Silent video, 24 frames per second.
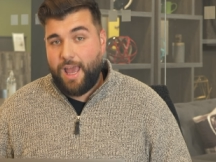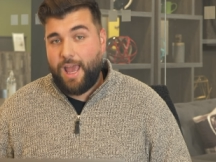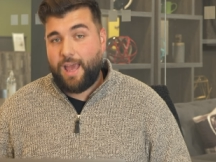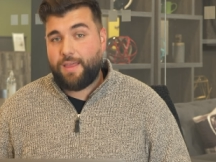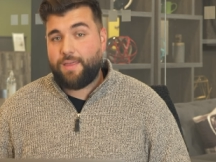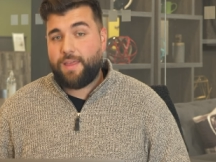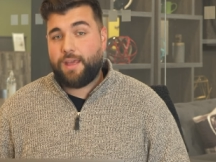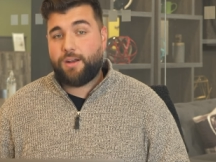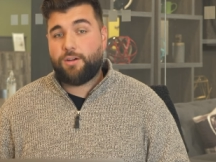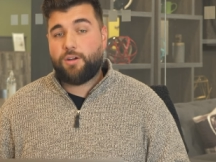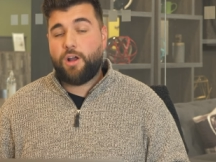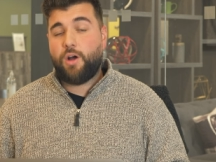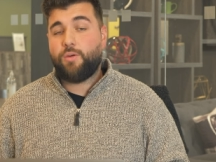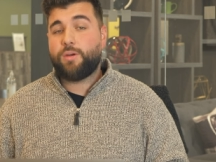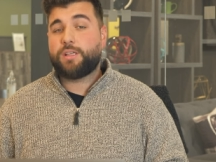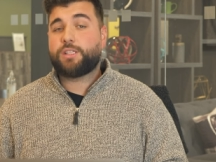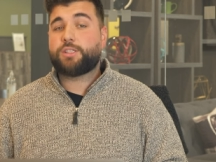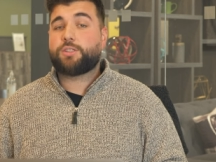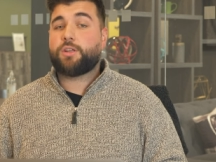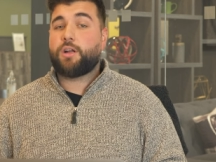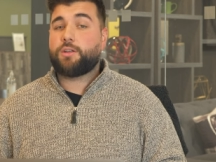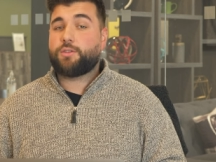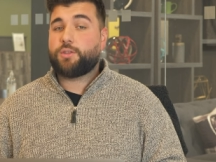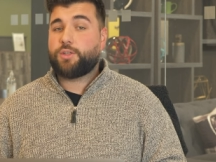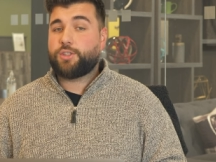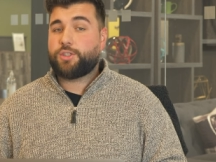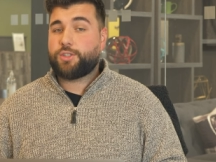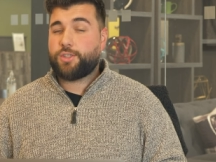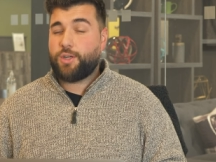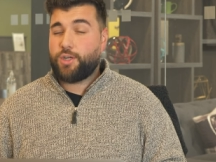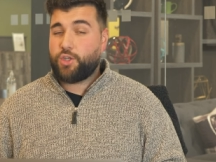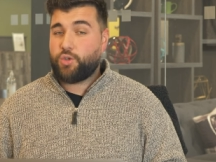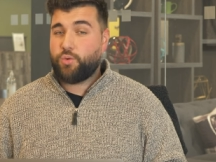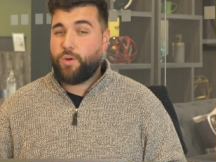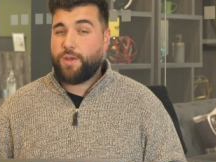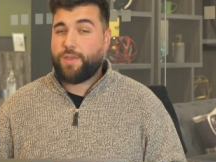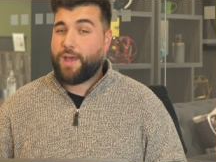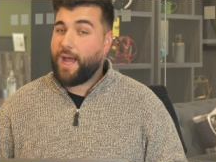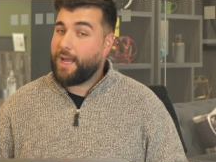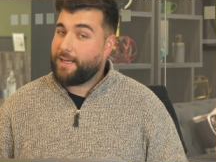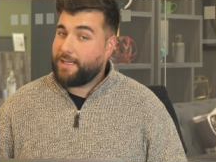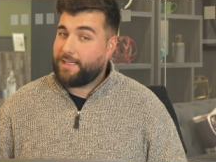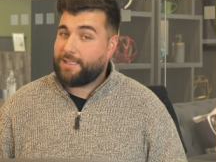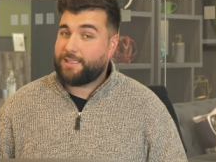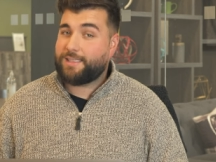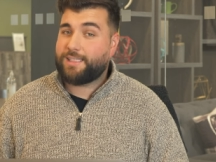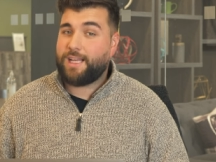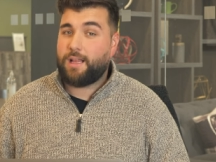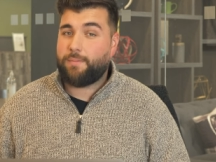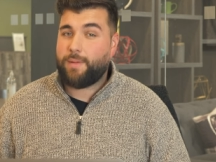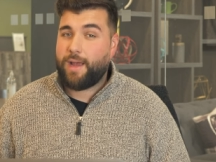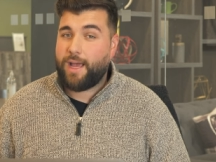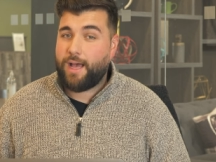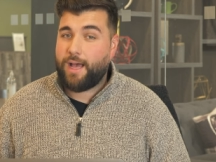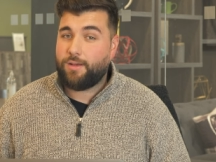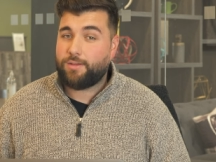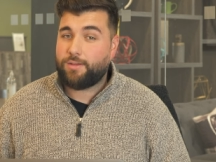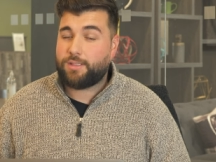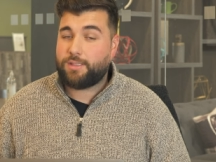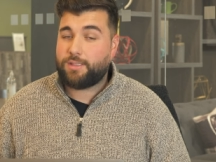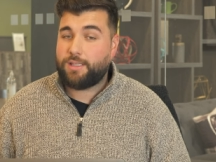And they don't always start their search with, I need to sell my house.